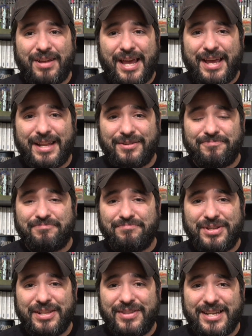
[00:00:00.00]
and
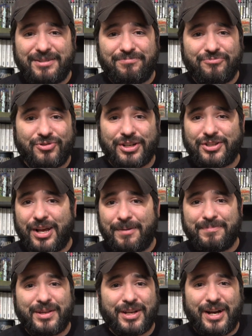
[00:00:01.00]
did this, dressed
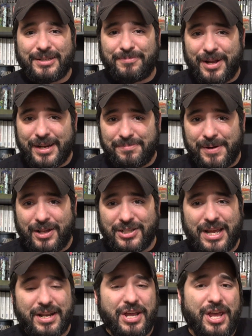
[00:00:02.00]
up, cosplayed as
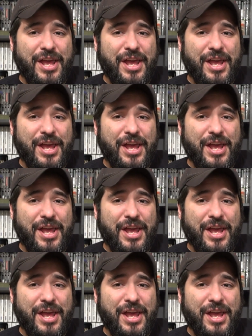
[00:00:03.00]
Bowsette,